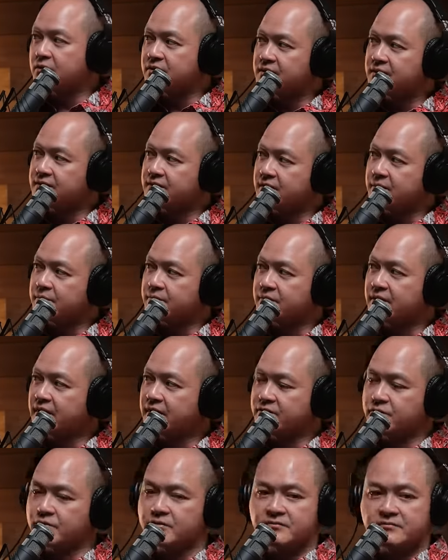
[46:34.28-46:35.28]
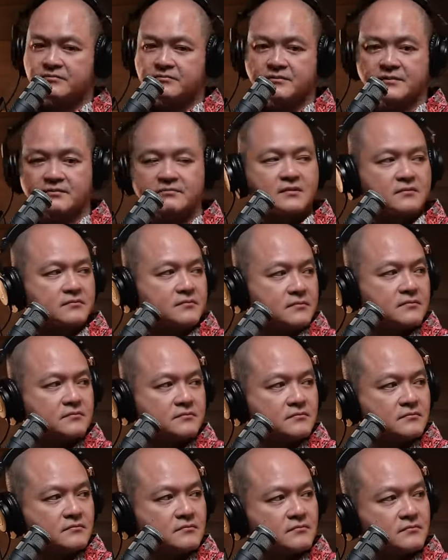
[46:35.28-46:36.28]
ecosystem, right? So, mm.
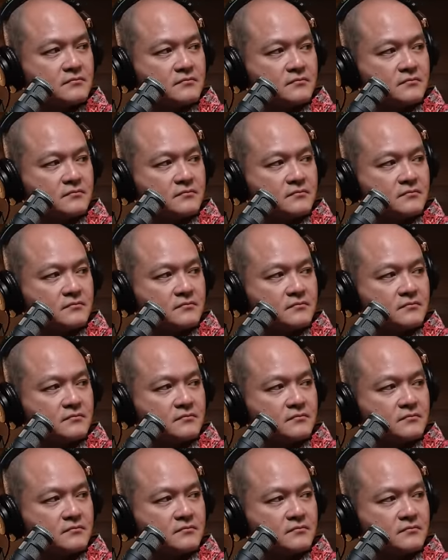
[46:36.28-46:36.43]
oh, this